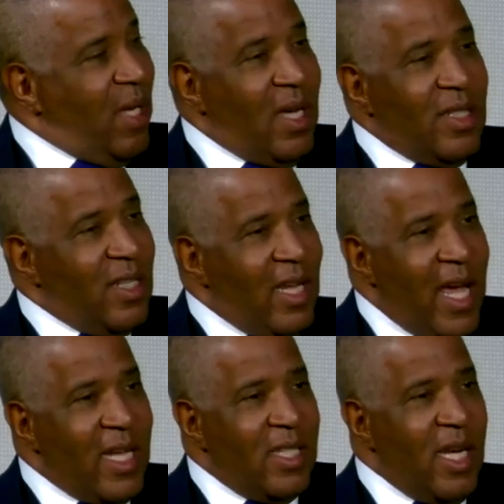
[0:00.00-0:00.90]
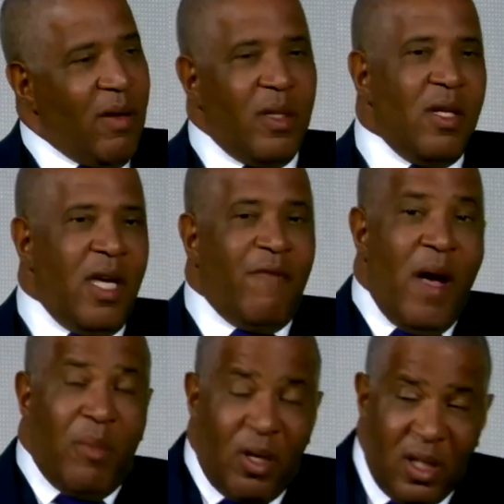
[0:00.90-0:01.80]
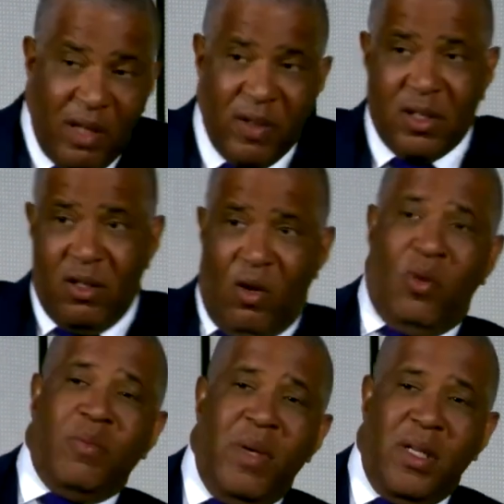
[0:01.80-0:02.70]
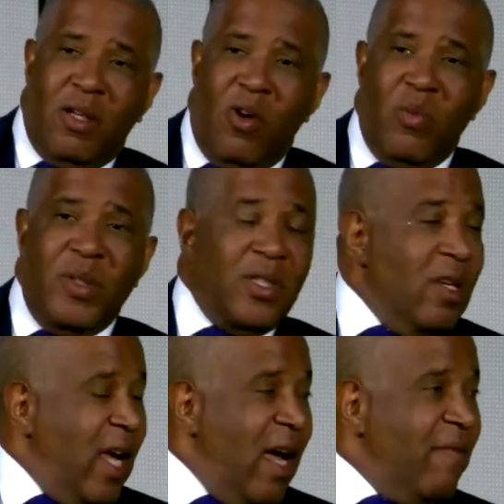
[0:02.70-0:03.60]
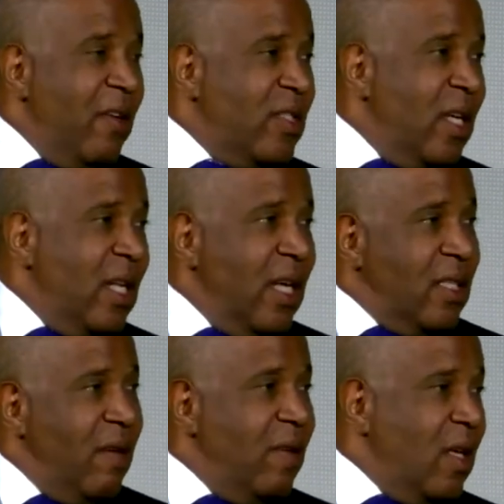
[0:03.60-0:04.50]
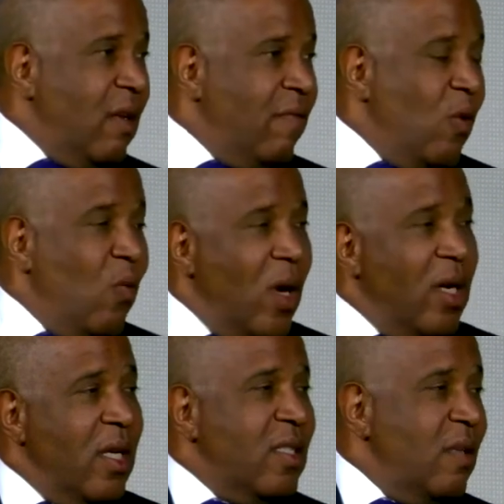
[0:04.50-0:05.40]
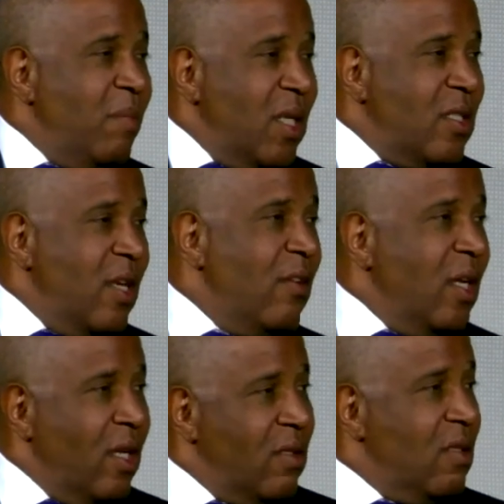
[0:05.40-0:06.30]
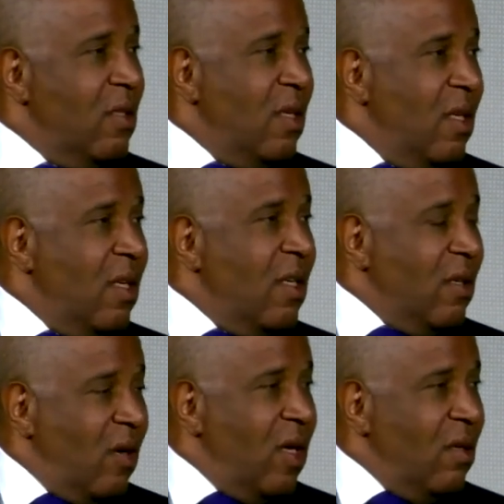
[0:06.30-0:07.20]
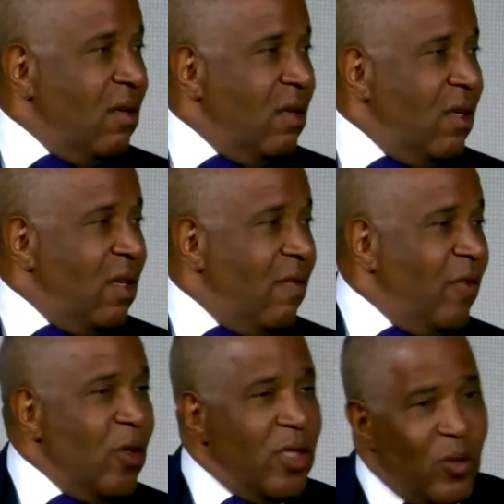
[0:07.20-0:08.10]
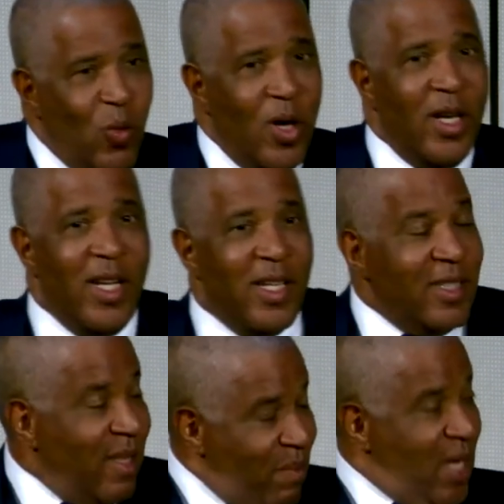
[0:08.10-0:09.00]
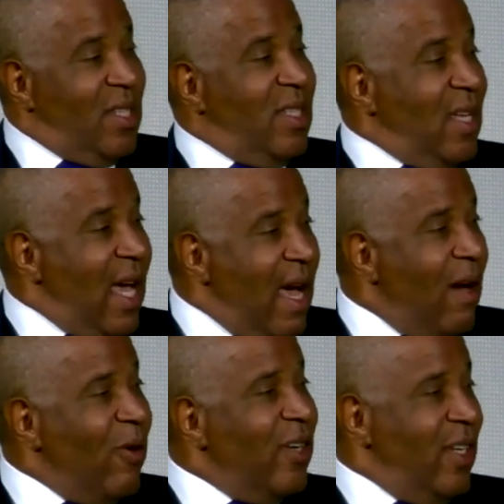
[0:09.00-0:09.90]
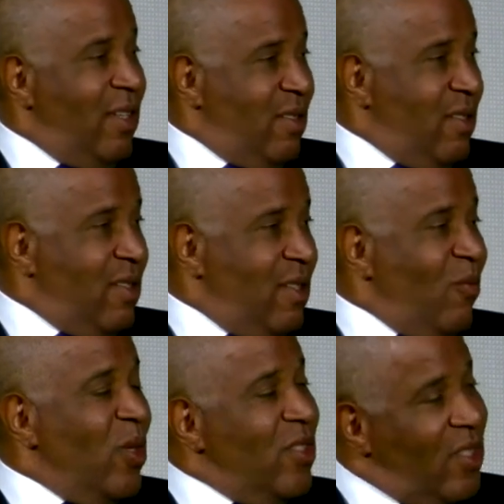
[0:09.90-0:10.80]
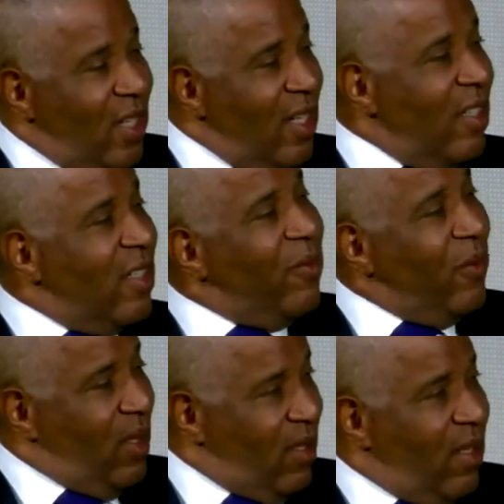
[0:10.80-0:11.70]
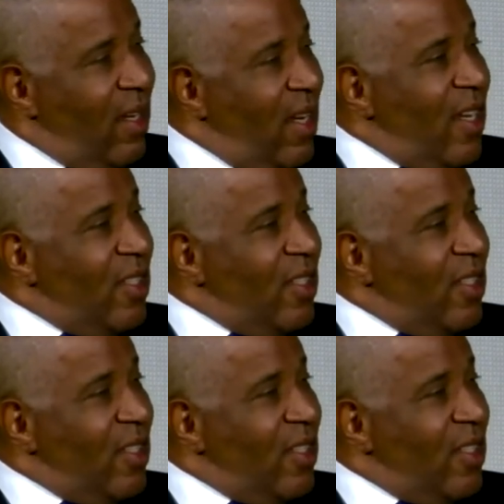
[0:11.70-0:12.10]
Because the last thing I look, if I'm going to leave it to Goldman, Goldman's going to have their selectivity for what it is that meets their needs, right? Right? Versus what it is that meets Yours. our needs, yeah. which is a little different. Mm-hmm.